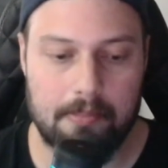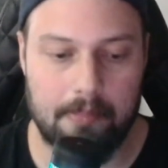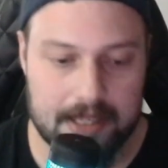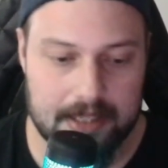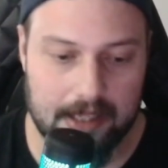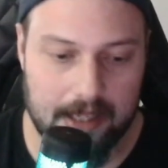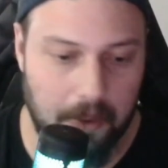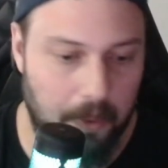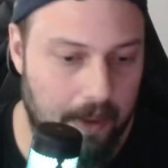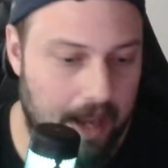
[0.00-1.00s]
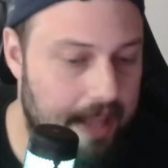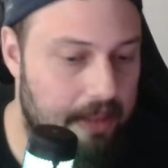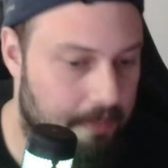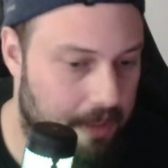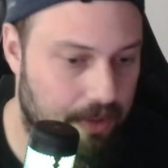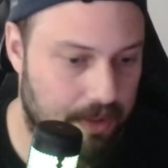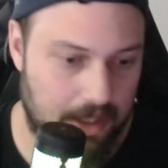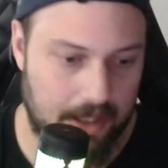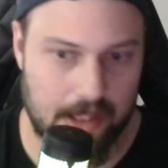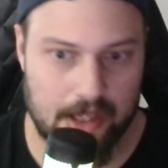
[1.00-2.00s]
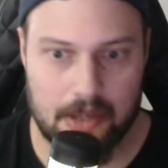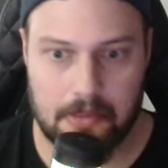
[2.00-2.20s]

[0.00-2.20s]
basically create music,